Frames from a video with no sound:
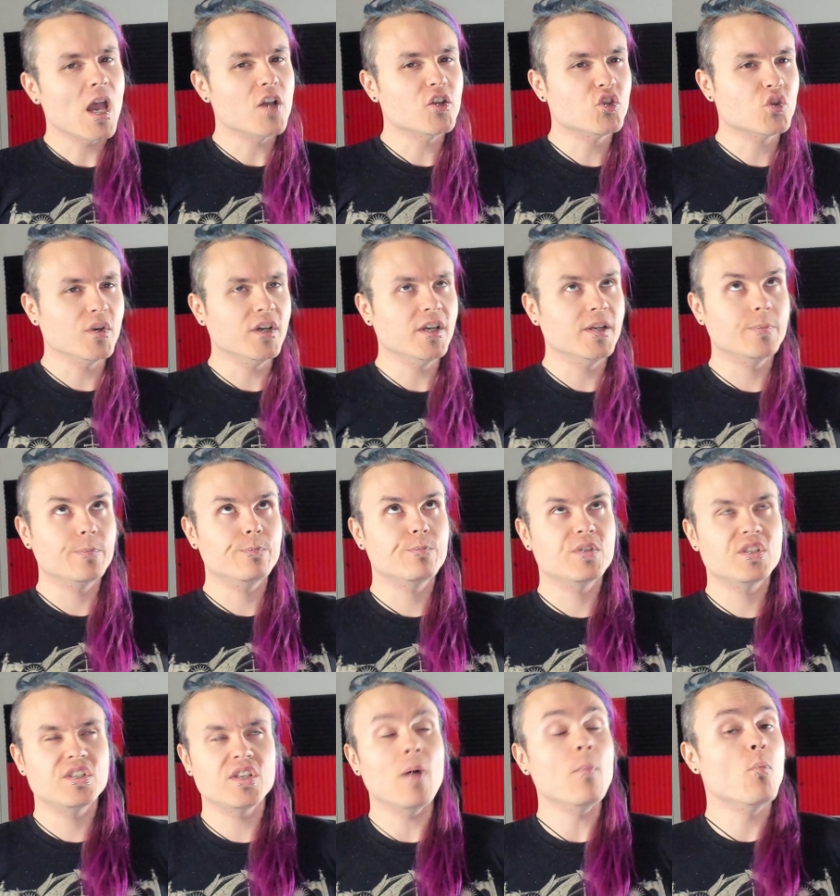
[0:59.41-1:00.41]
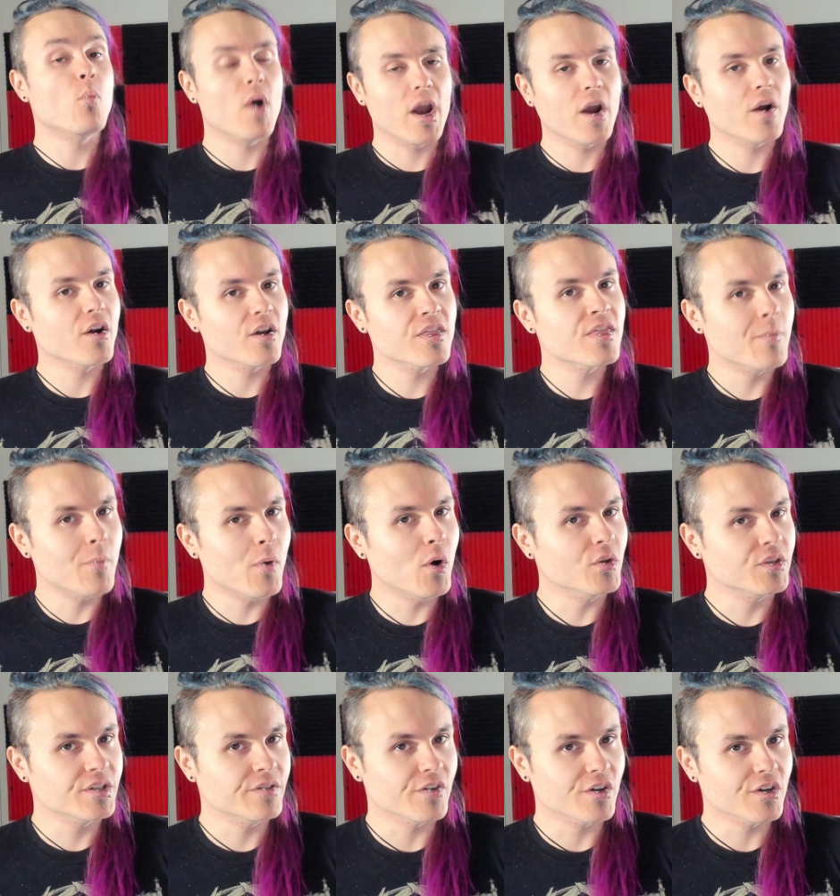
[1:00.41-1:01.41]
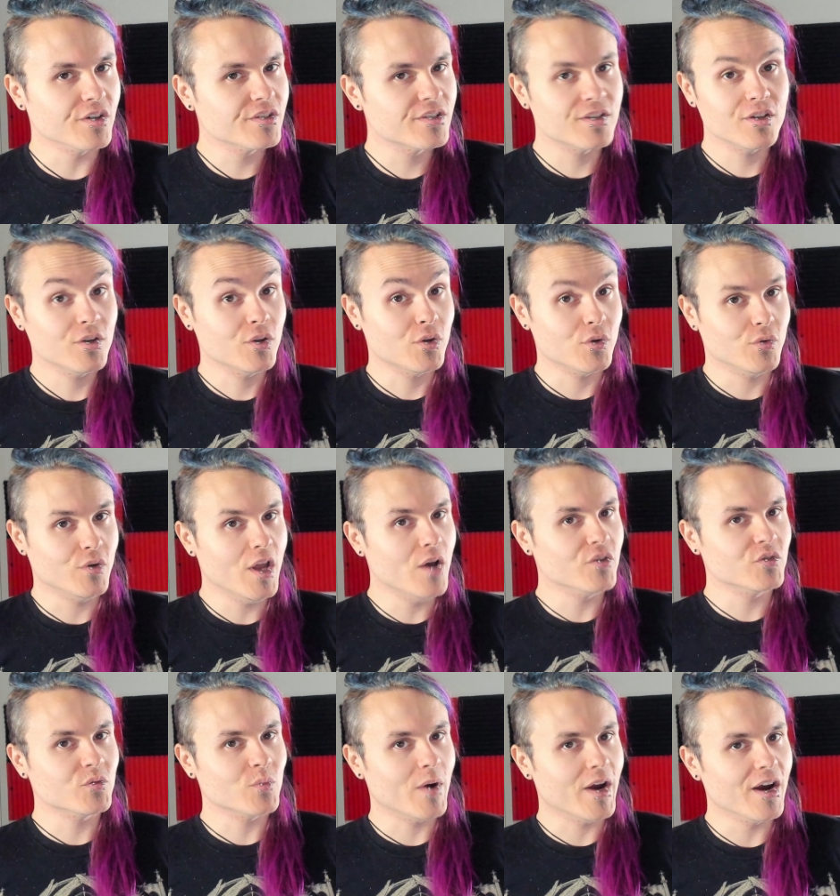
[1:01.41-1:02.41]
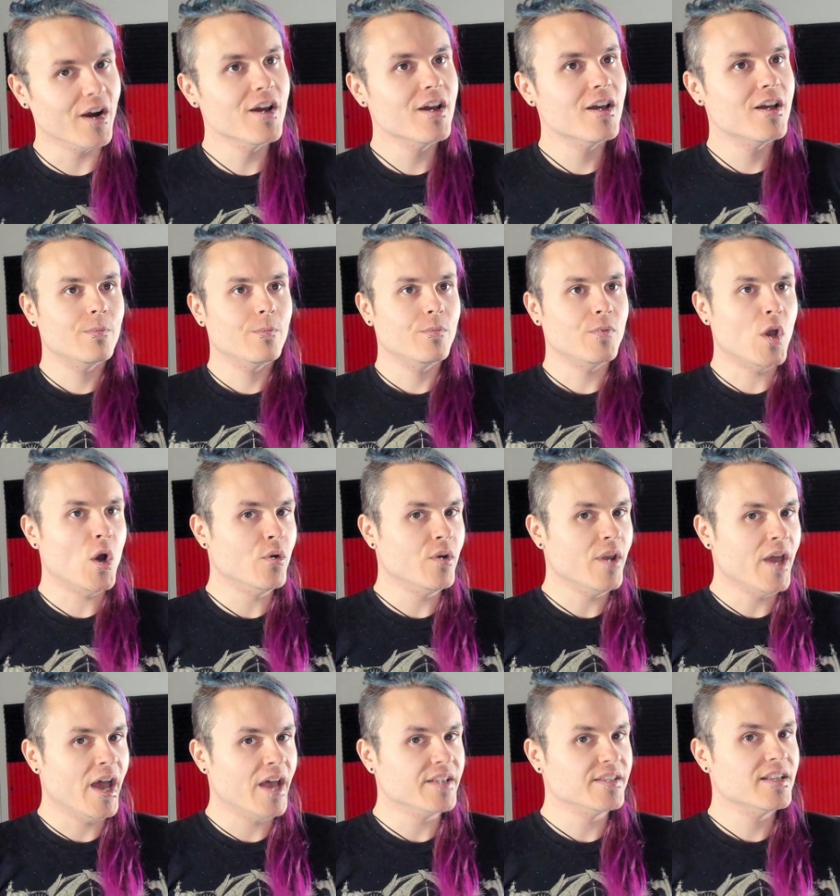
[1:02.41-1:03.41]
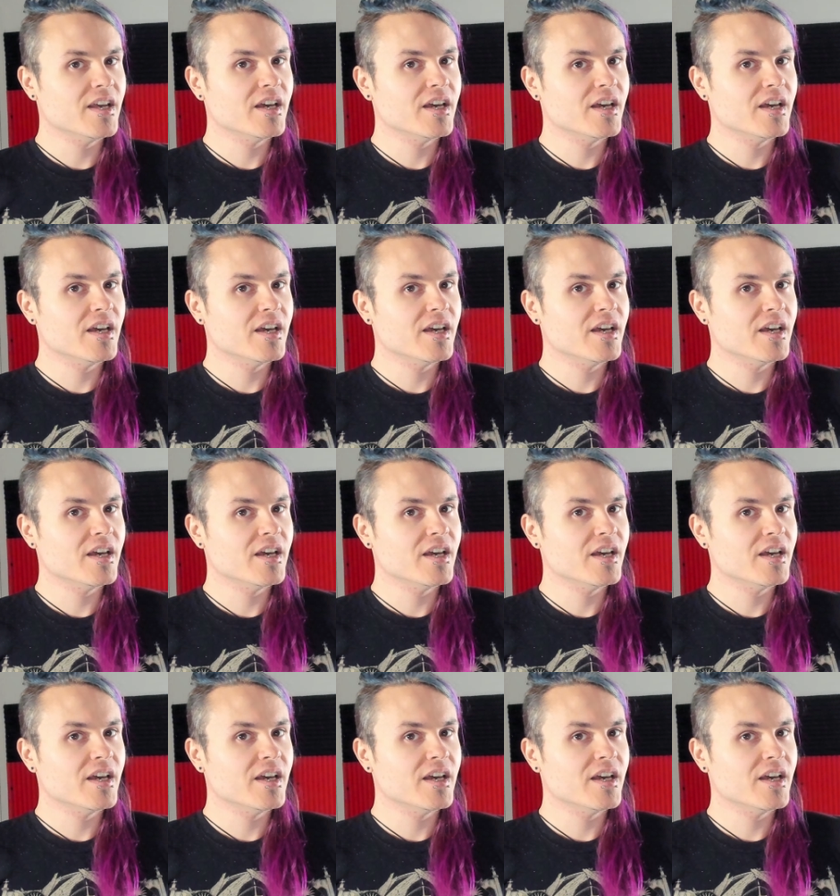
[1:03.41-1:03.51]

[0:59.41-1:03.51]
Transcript: A tree somewhere in the multiverse, who knows where, known as